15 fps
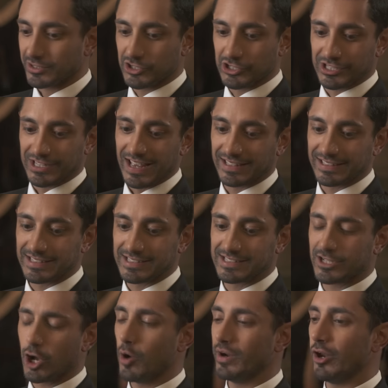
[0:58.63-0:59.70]
Just like, he's
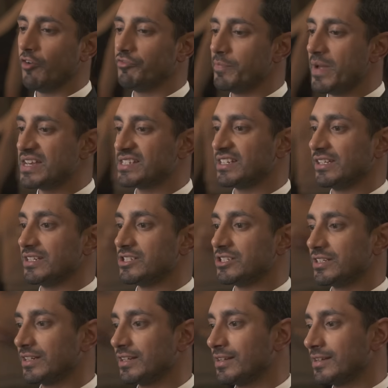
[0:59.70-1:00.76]
going off message.